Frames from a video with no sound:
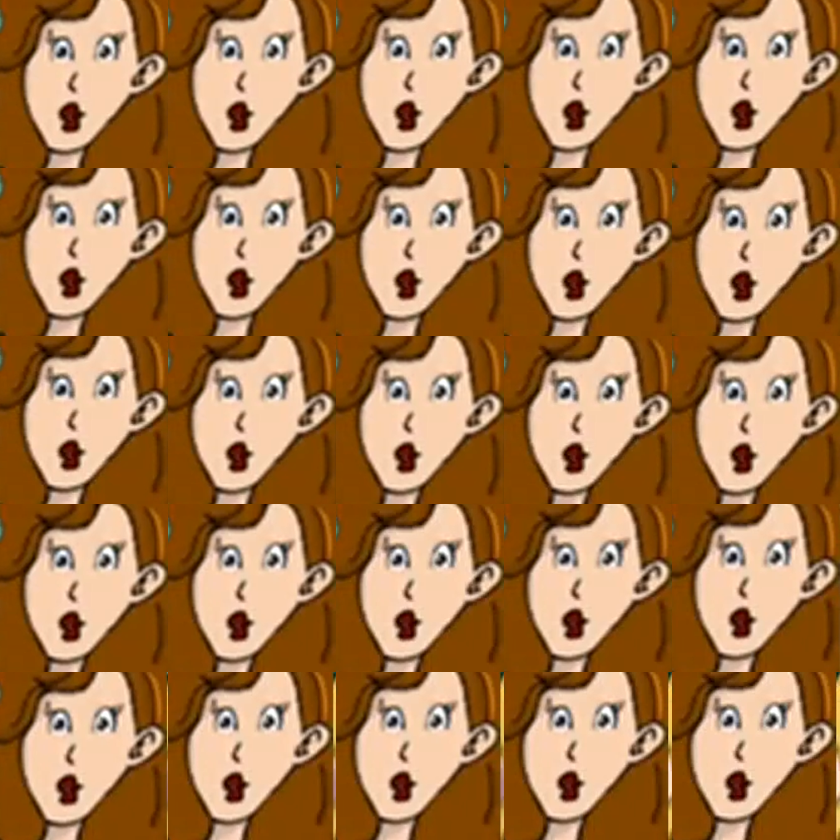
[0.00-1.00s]

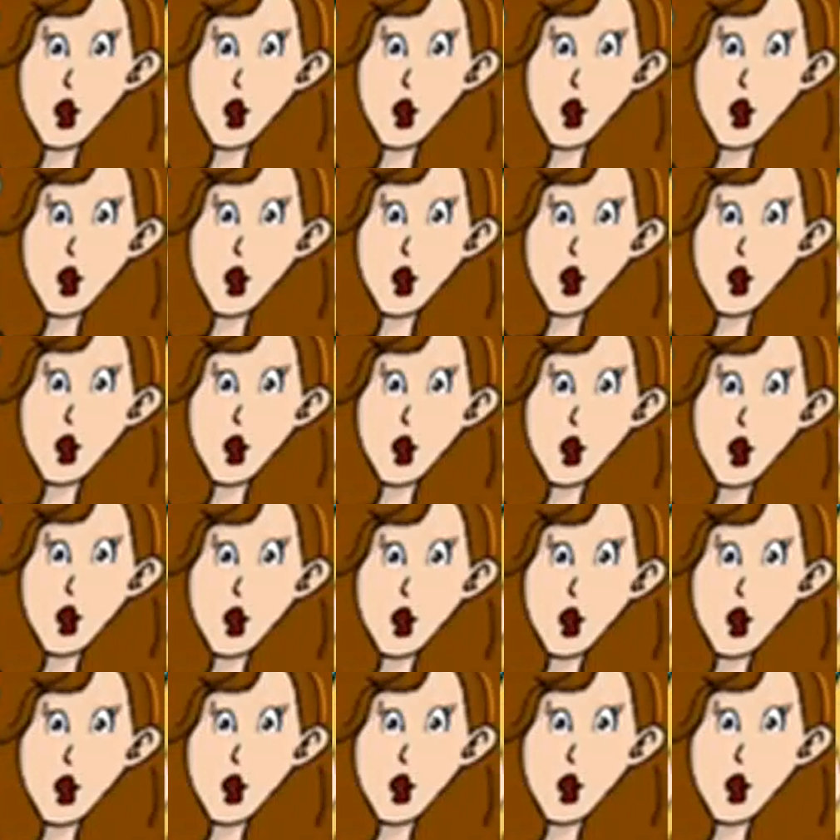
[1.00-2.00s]

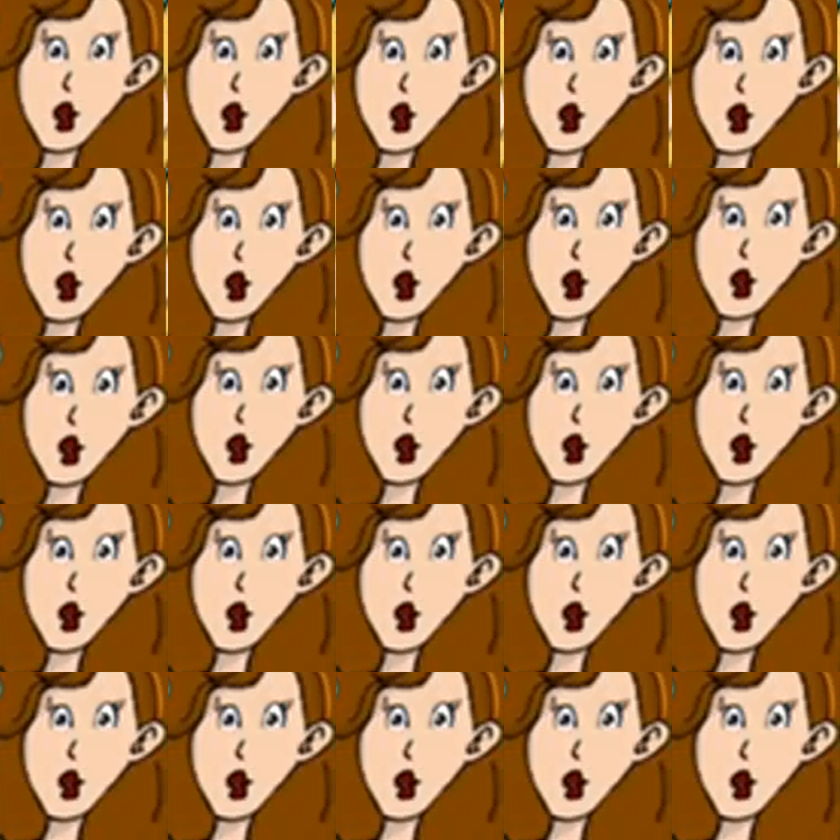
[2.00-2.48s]
This person isn't speaking.